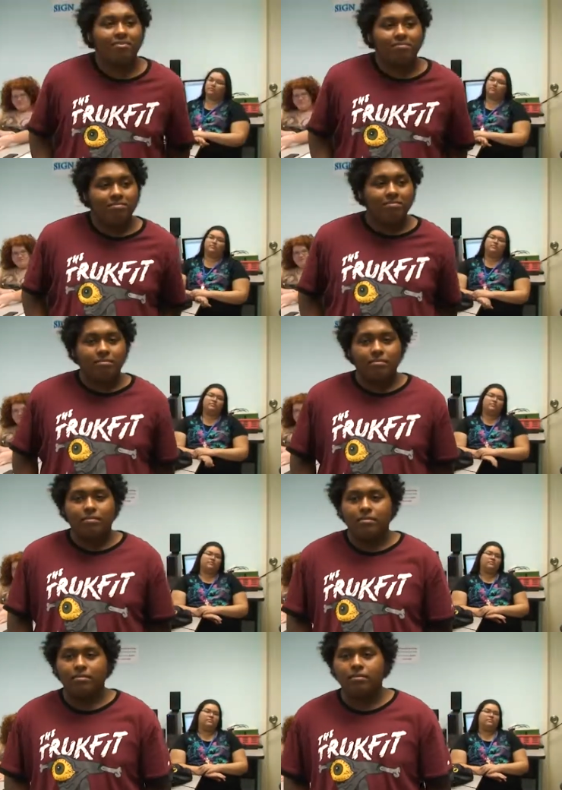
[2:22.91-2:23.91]
What
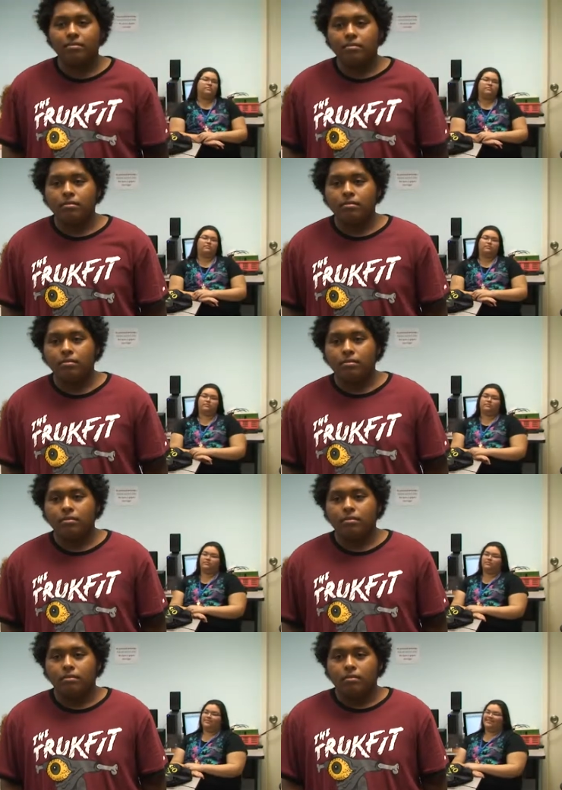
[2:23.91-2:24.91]
question do you want me to
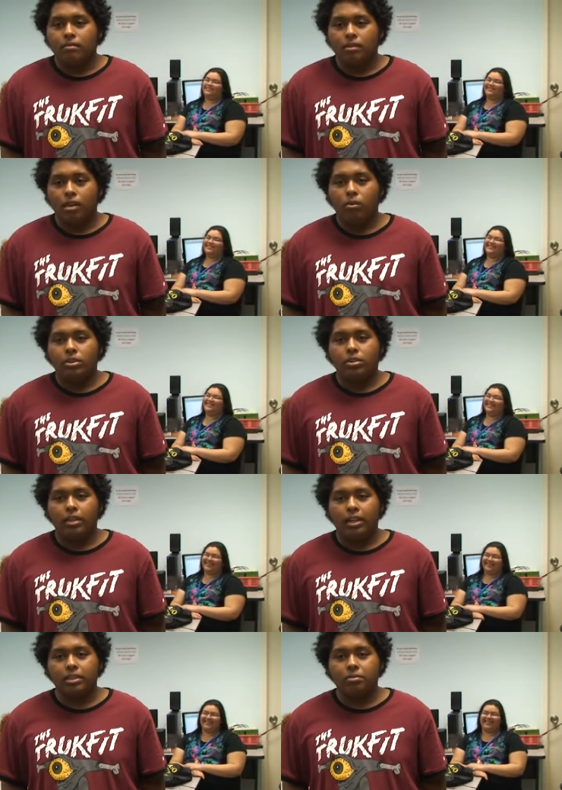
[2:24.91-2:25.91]
ask you? I want you
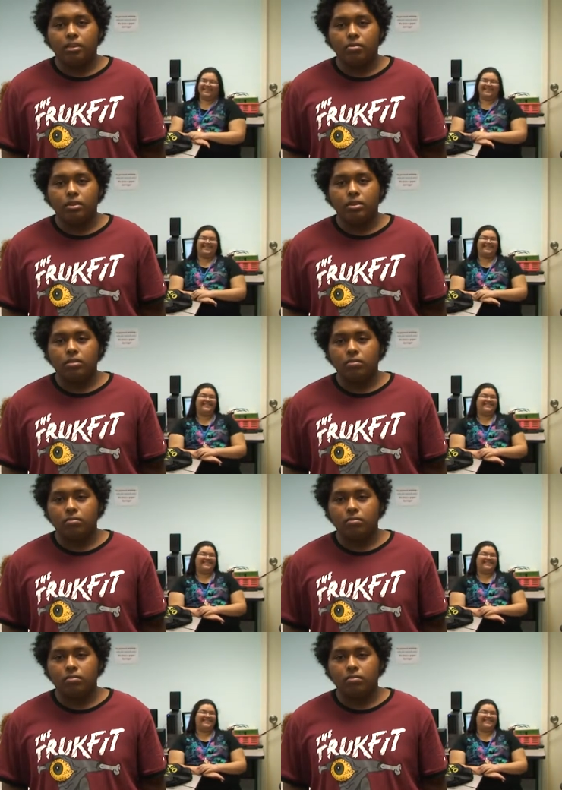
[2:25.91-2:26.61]
to ask me a question.